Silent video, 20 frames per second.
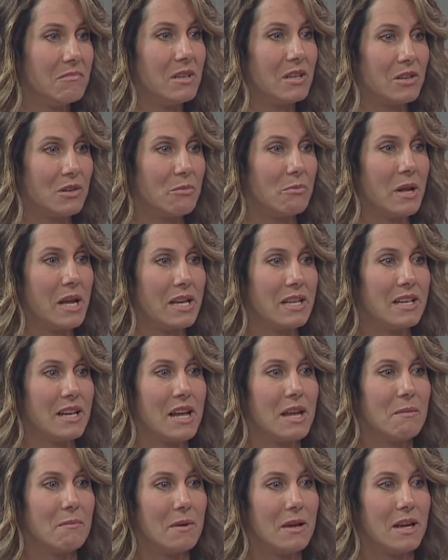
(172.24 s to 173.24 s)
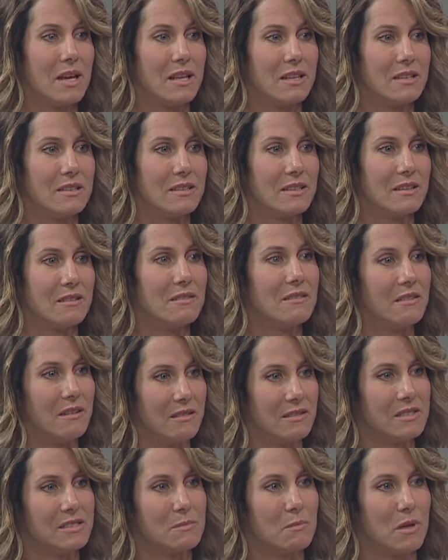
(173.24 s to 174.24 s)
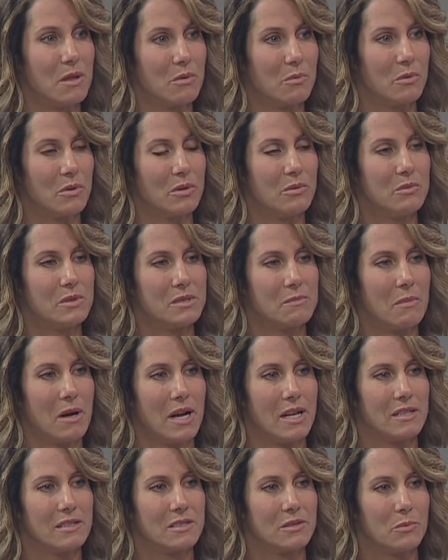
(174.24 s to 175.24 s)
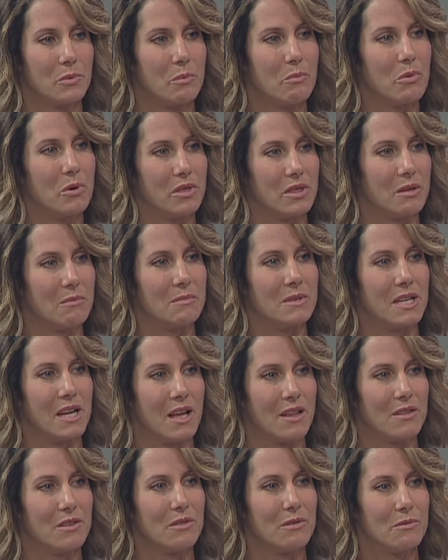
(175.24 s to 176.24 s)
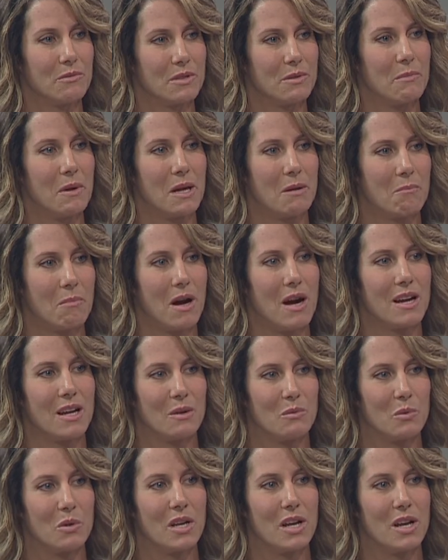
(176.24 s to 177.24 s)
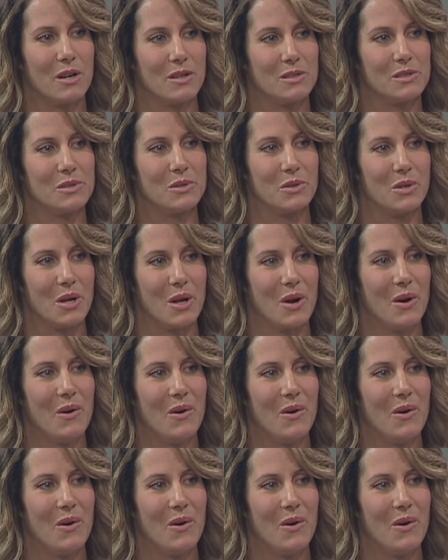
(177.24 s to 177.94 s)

her maiden name, and Elizabeth Wood was mine, so we put them together to make Bakkenwood Hair Studio.